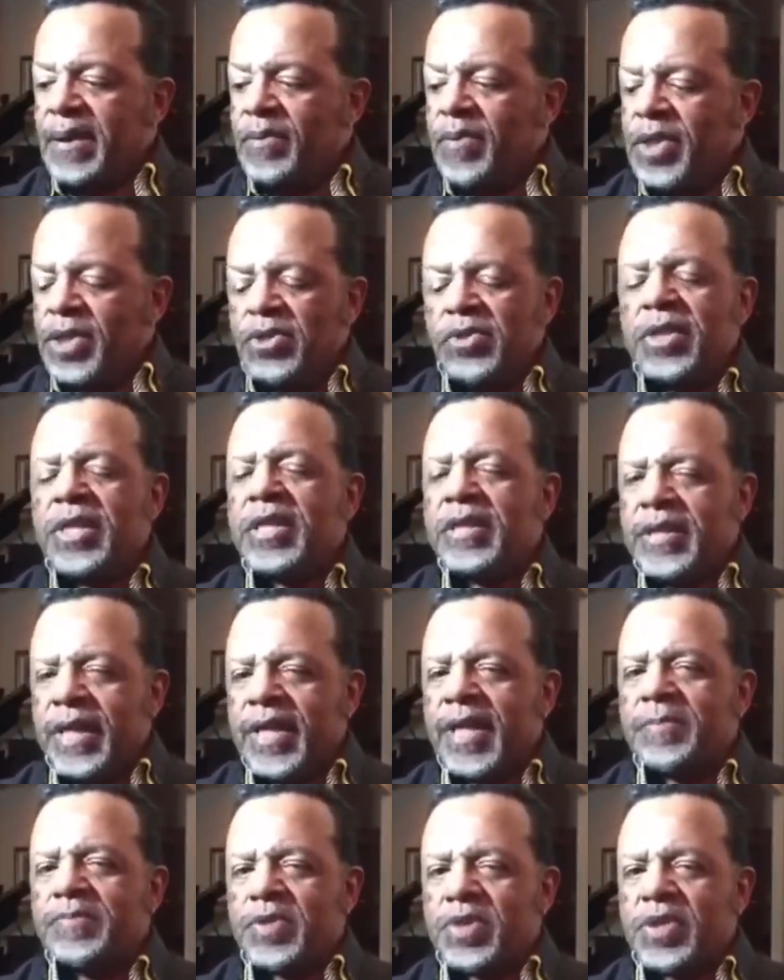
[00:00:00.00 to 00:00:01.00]
When you get
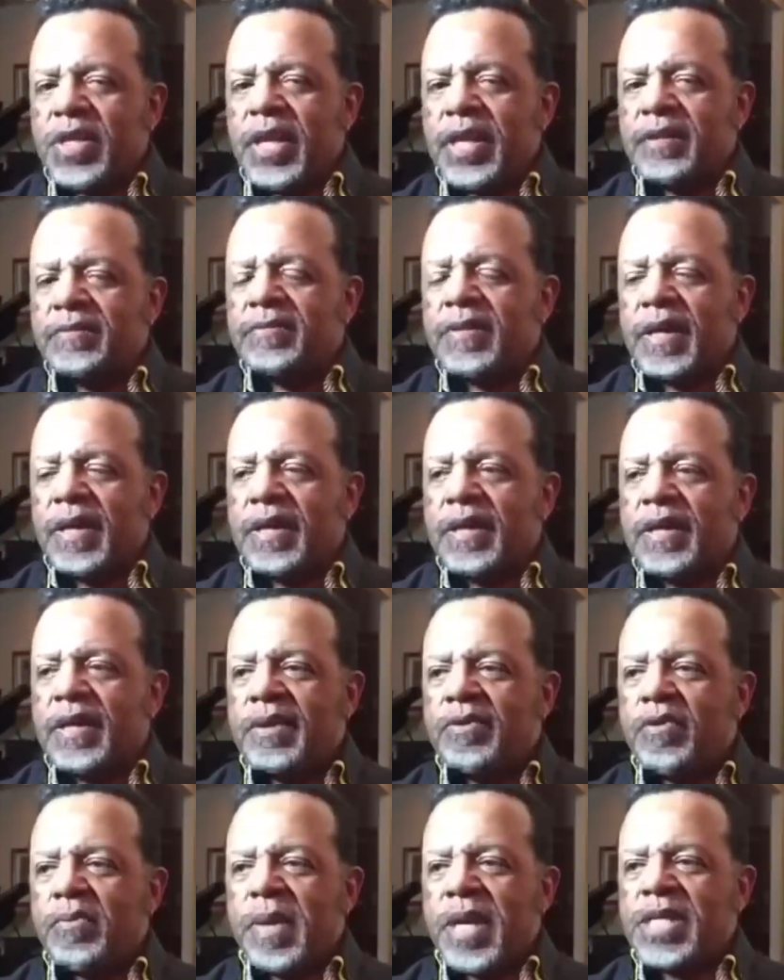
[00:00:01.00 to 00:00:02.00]
that upset,
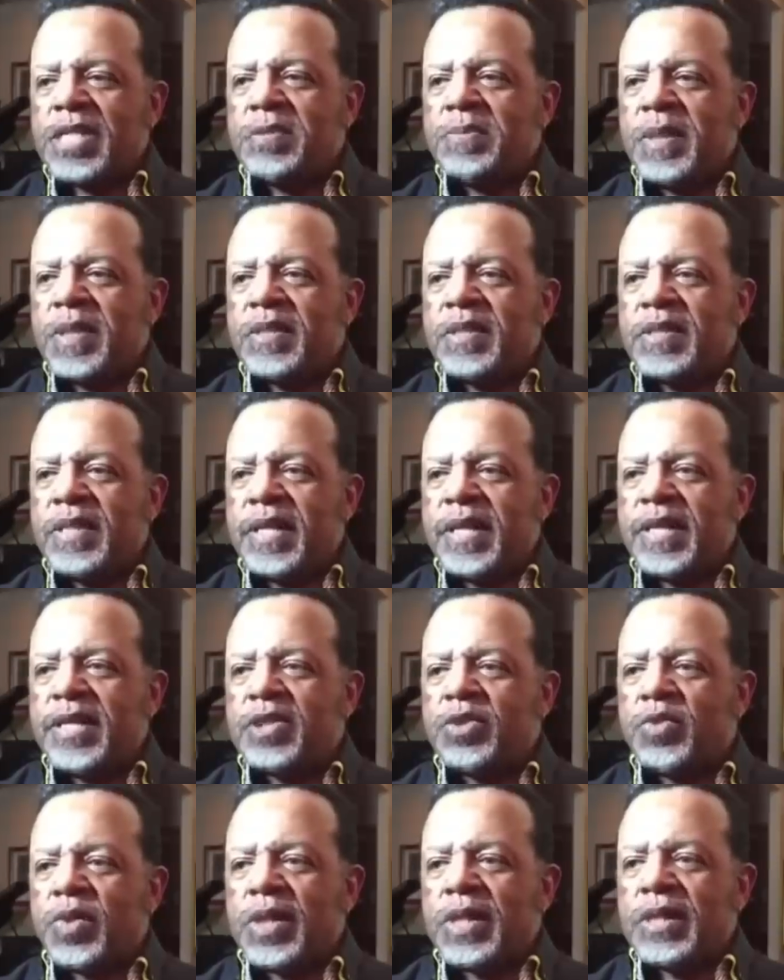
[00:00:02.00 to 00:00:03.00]
it reminds me of the
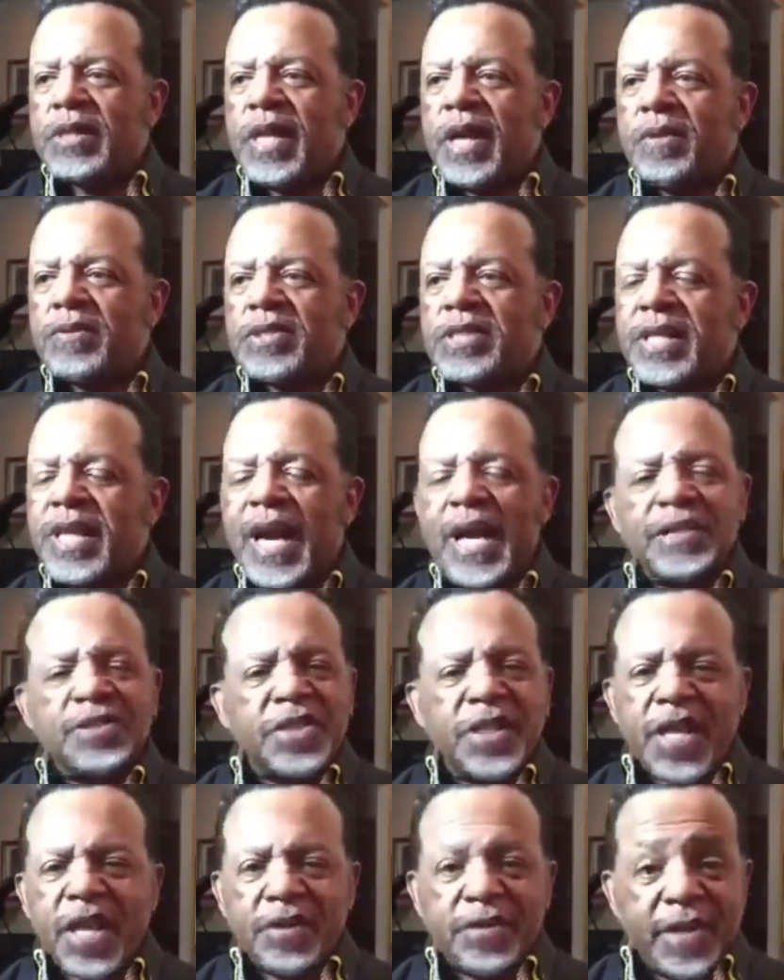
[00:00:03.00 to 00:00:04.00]
days when I was
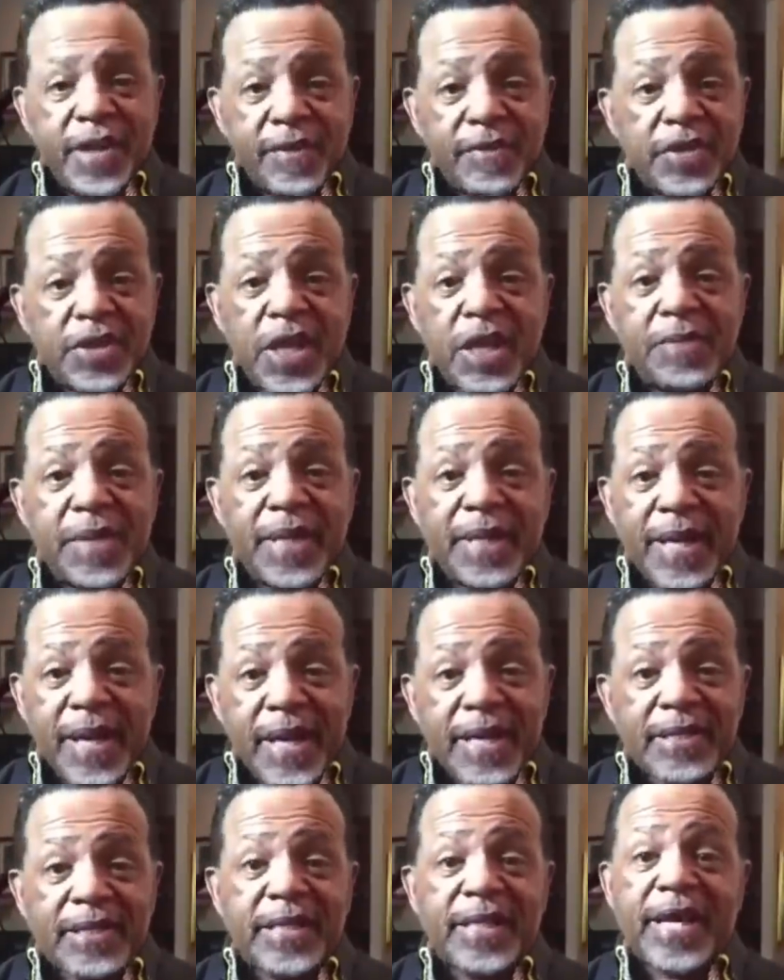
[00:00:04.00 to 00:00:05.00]
casting out devils, and I've been
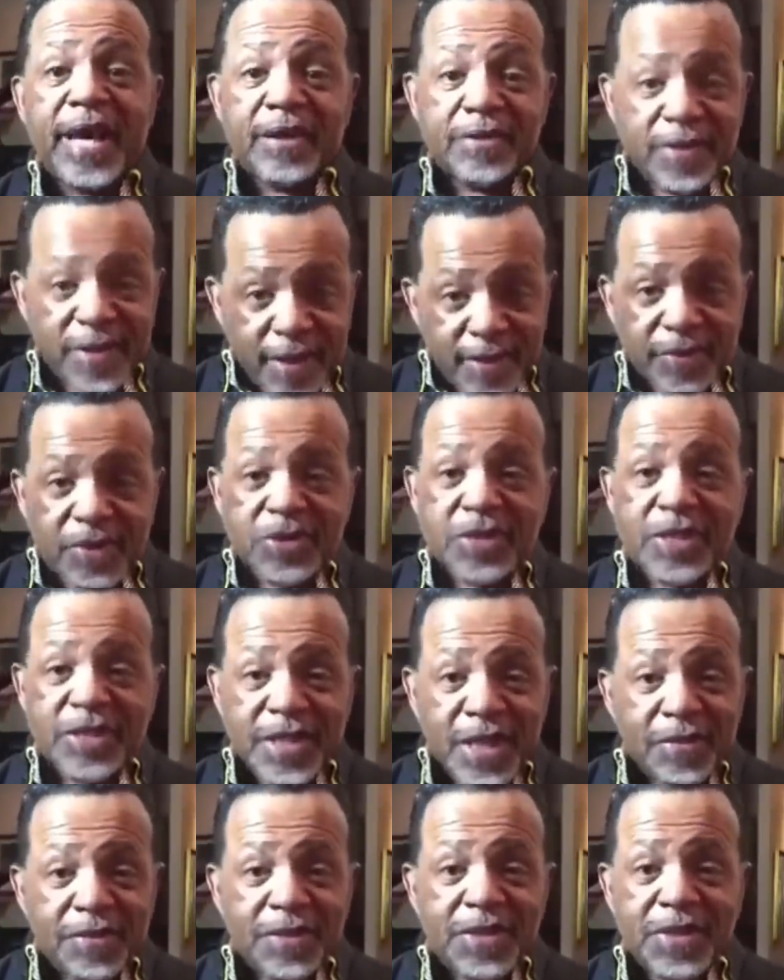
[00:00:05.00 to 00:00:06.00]
casting out devils
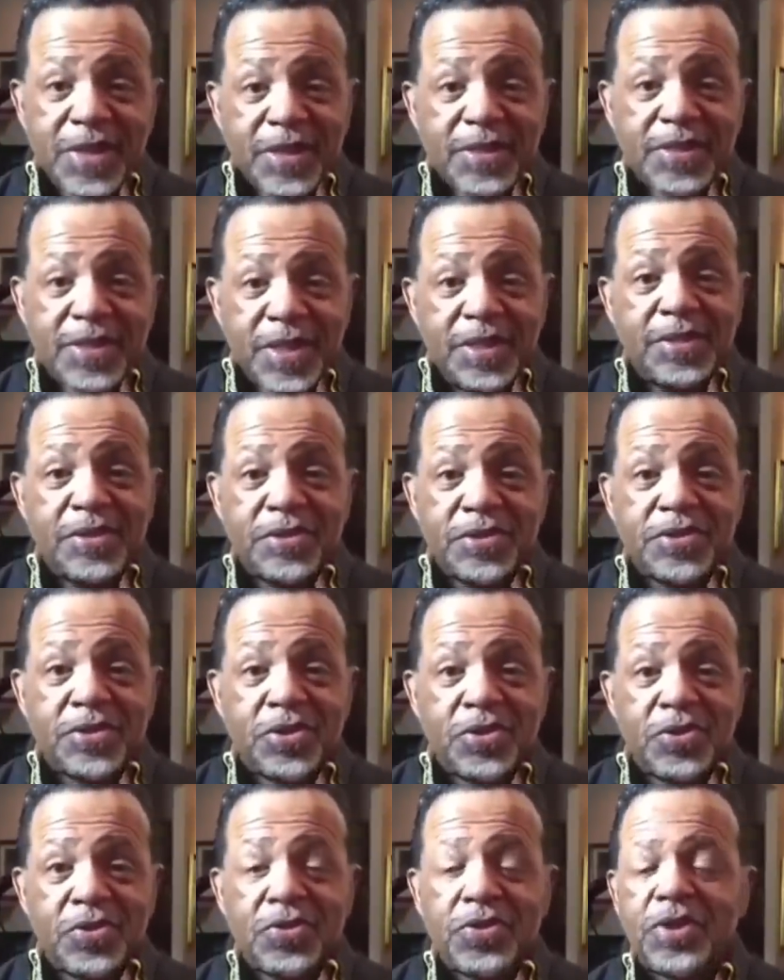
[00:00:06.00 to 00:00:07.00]
since I was 16
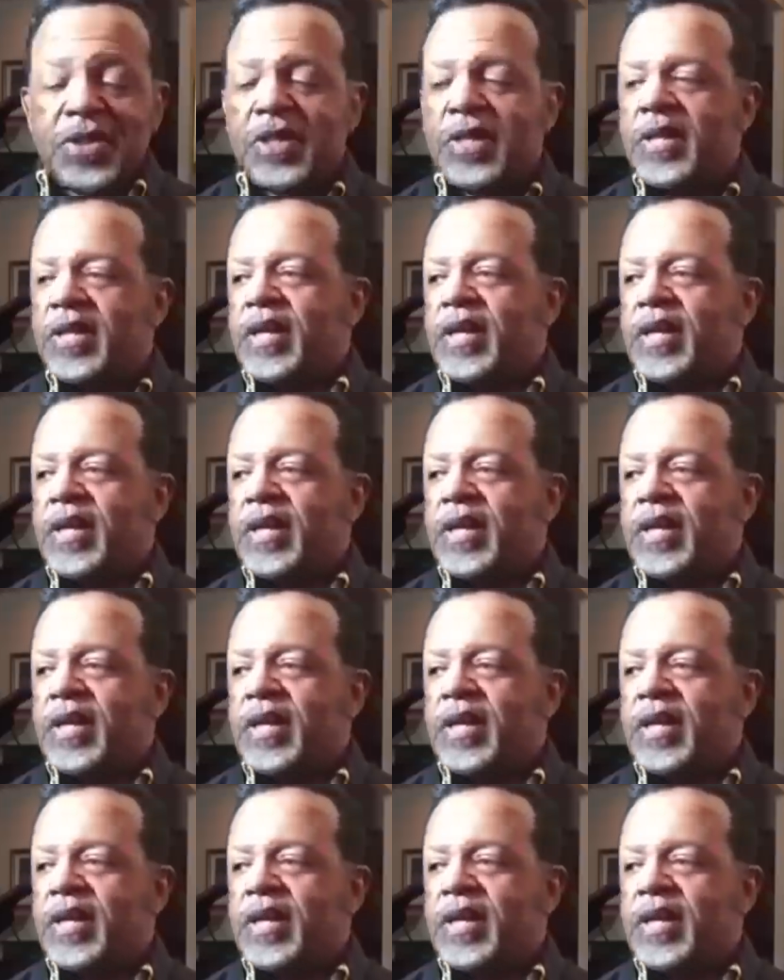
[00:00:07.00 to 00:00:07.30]
years old.